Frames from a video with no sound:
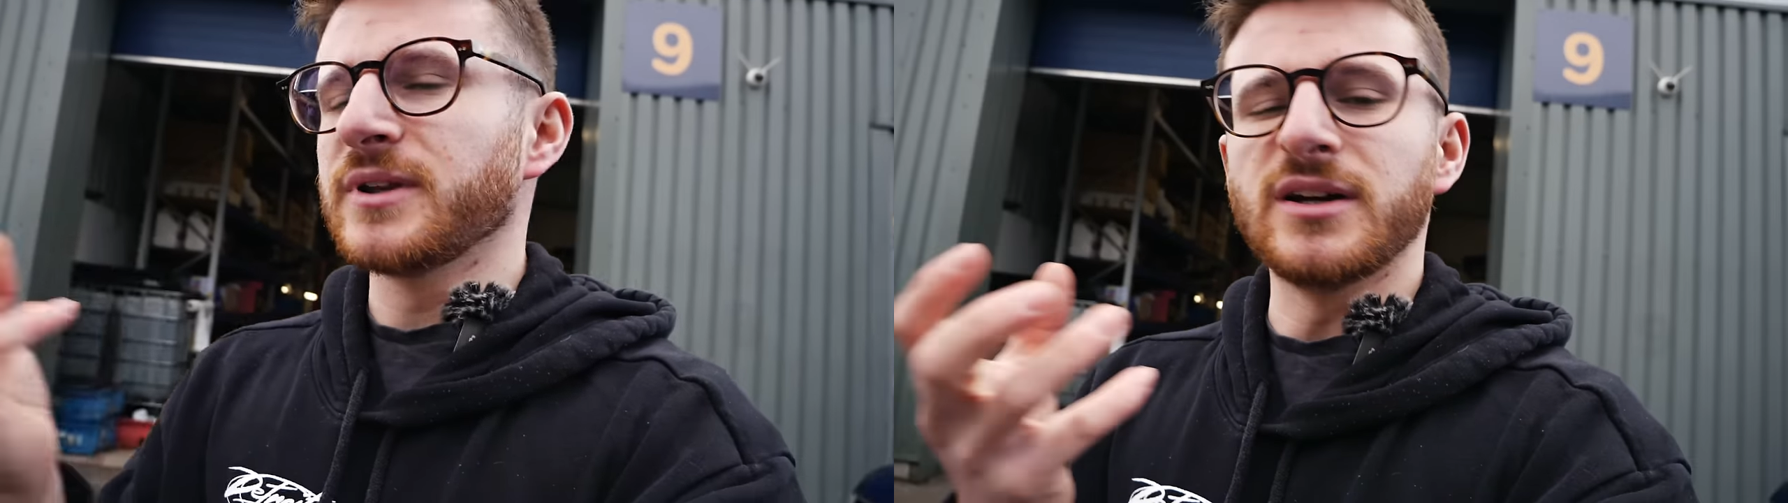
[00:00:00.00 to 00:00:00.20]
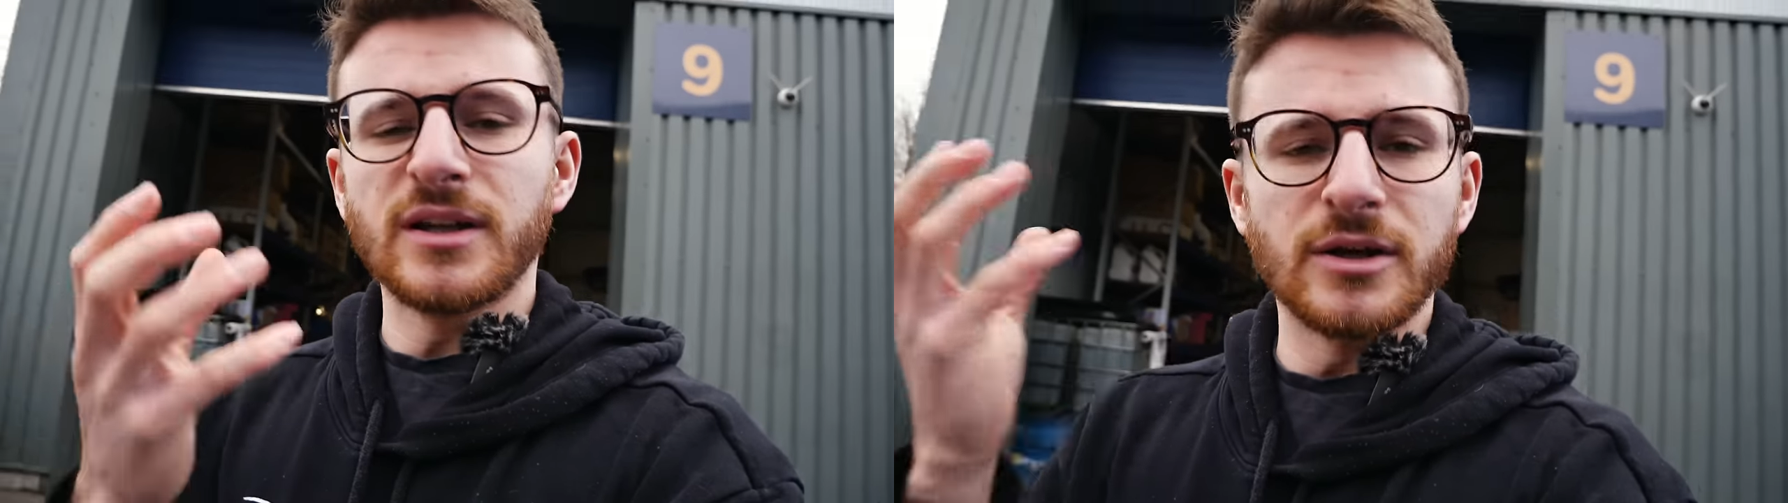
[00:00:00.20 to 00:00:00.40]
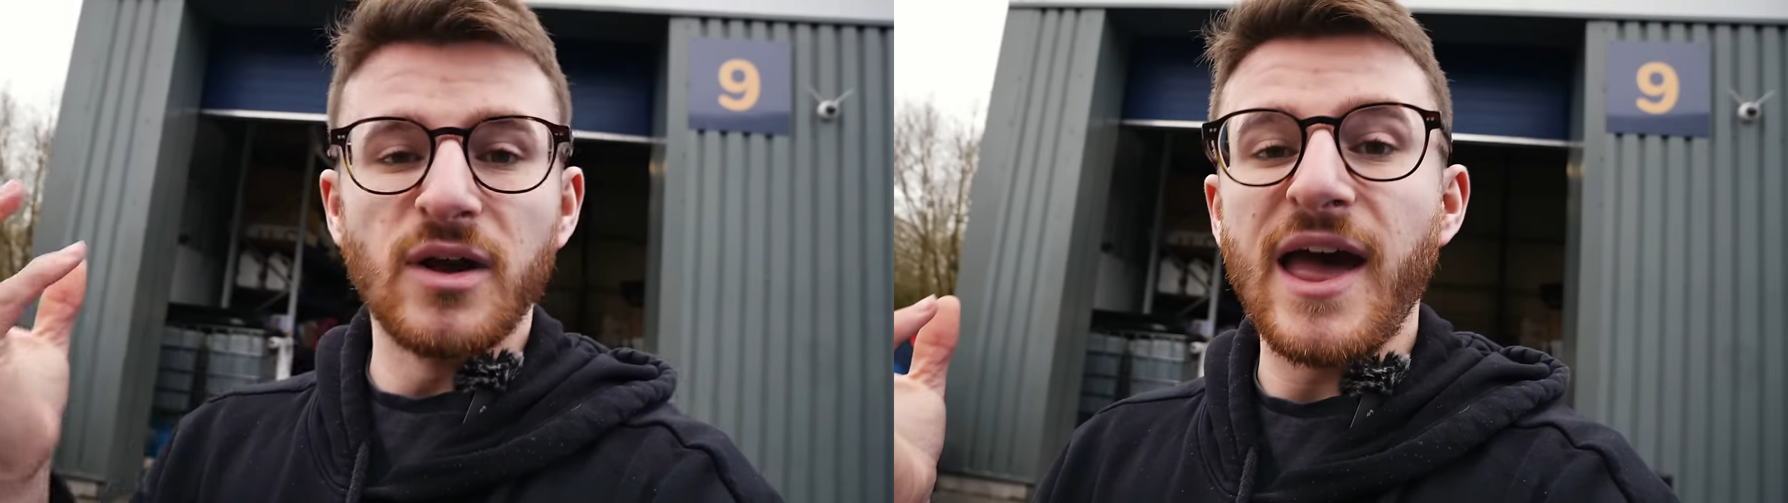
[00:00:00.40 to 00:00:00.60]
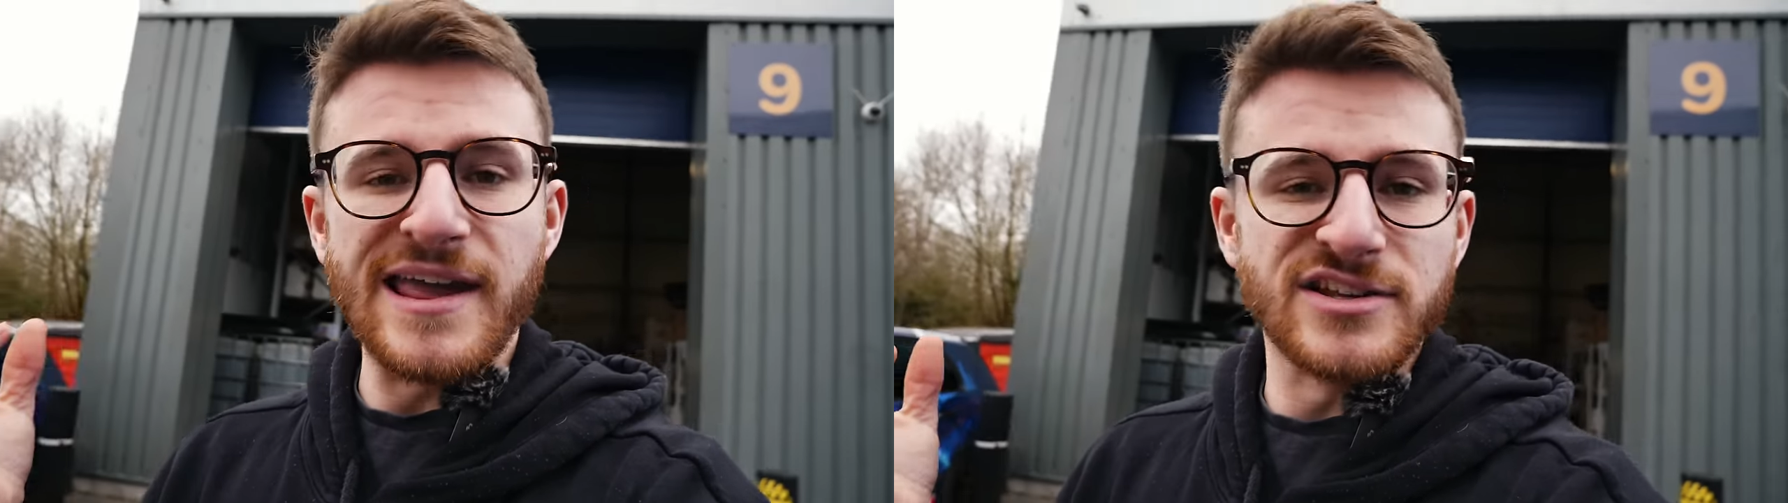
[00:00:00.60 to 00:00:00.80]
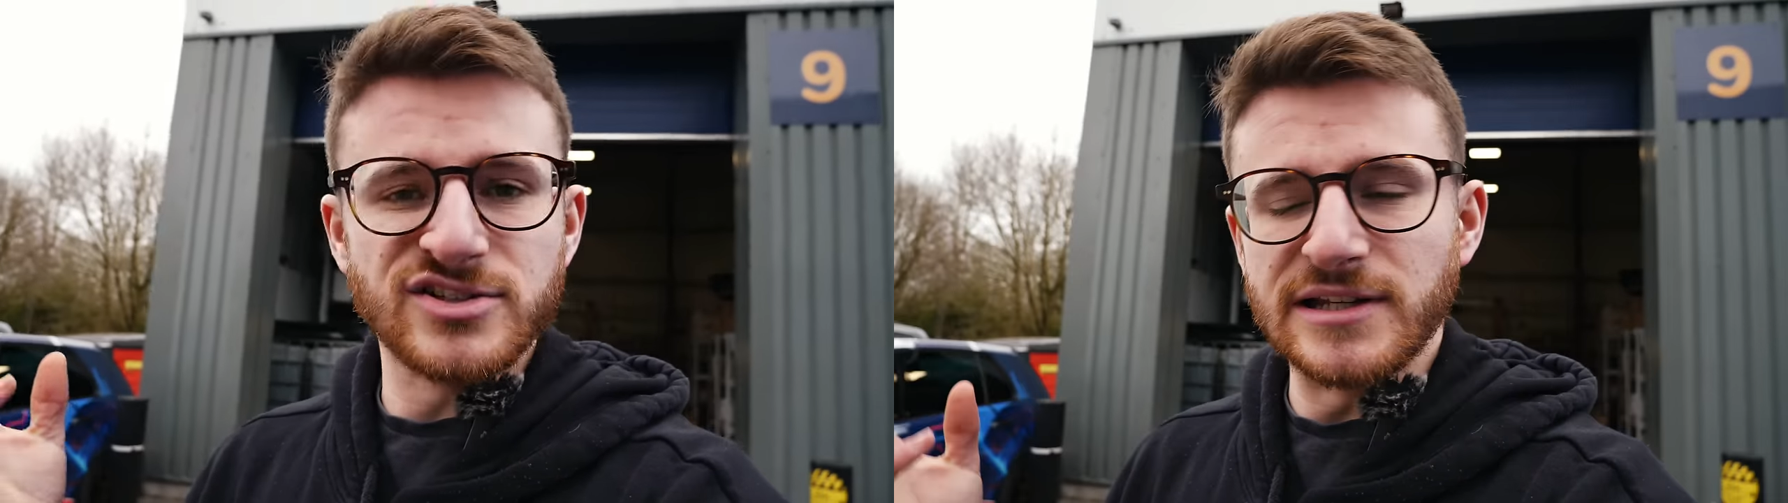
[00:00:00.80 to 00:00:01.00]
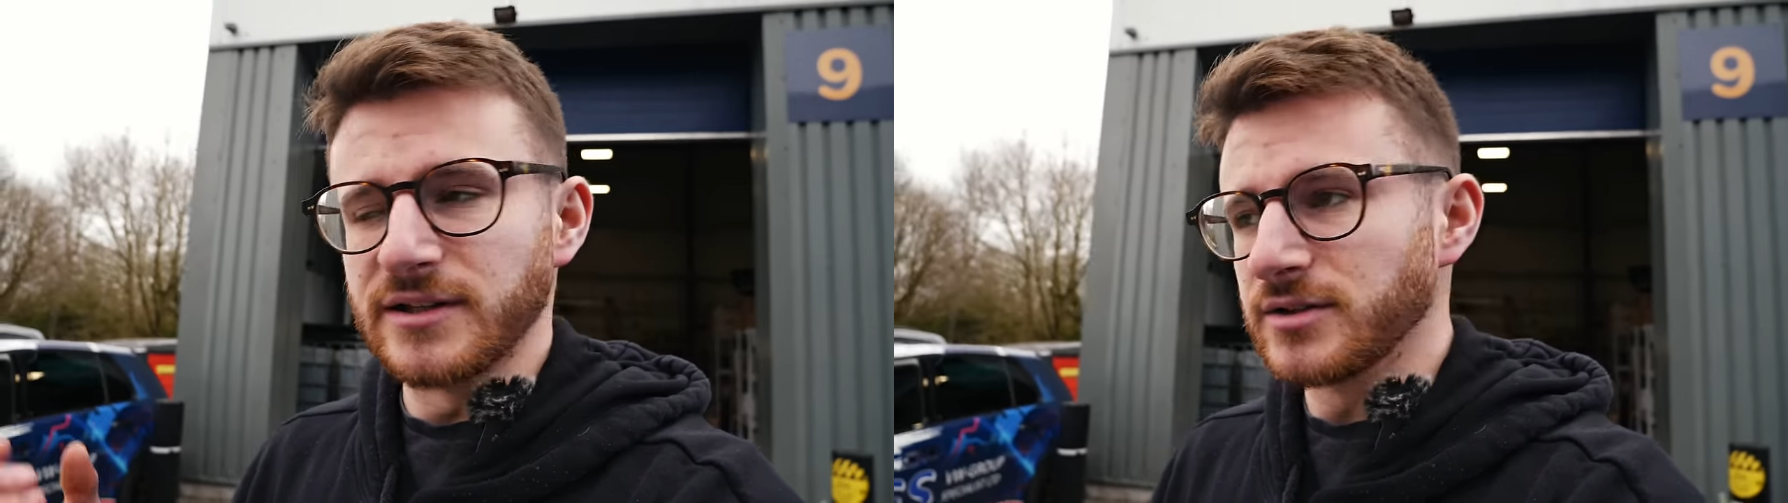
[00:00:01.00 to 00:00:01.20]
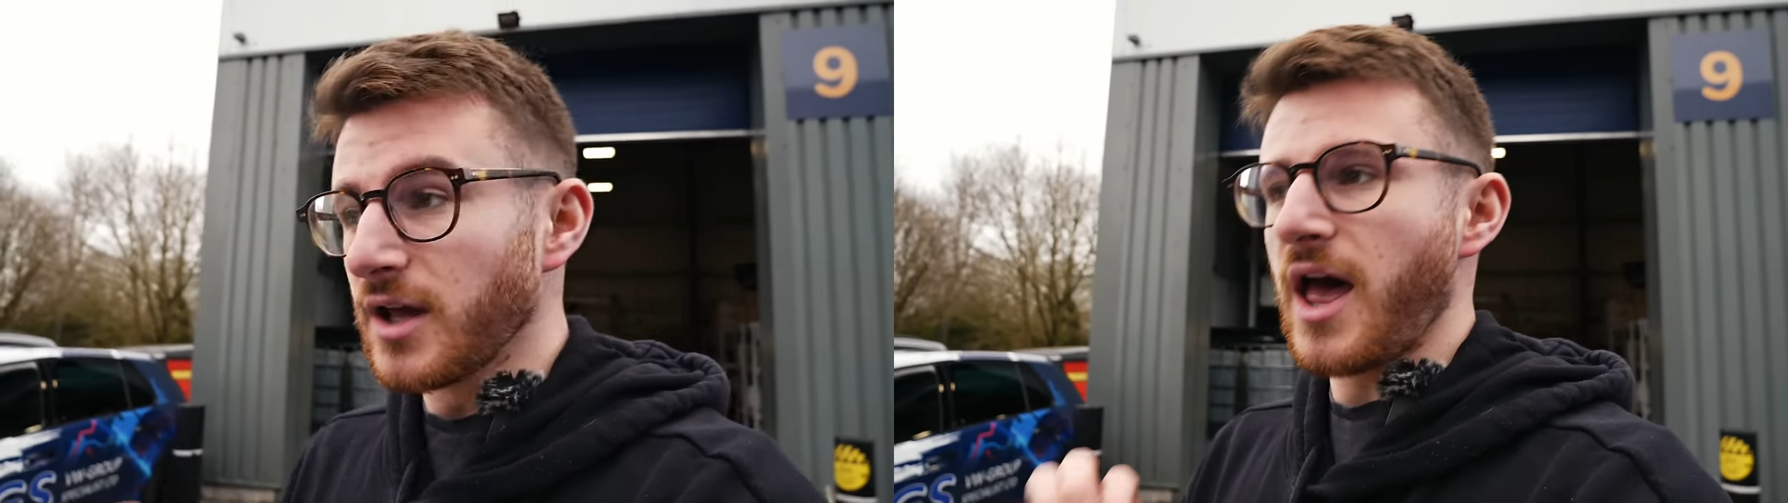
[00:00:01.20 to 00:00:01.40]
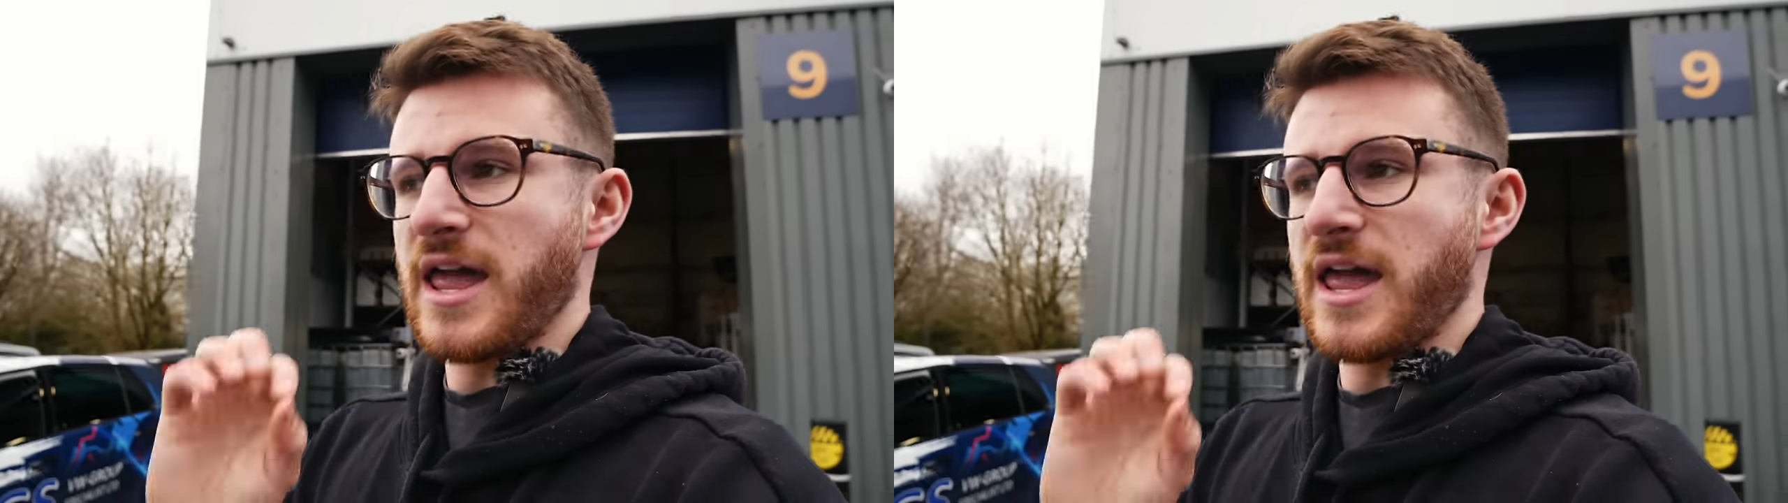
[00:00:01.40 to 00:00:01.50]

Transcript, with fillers: I don't know, a sealant,